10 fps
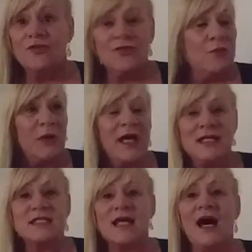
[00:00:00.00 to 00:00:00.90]
the
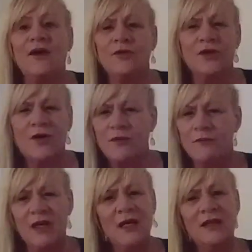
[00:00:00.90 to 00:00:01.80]
place down, you know what I
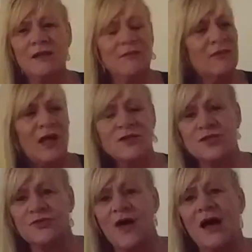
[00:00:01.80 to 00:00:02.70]
mean? That
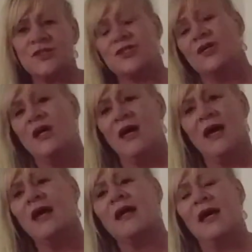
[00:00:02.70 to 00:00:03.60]
trash,
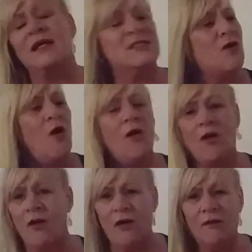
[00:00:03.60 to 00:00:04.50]
her kids
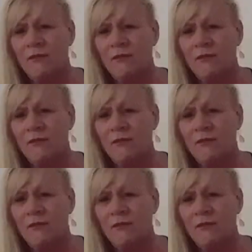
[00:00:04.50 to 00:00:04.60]
are...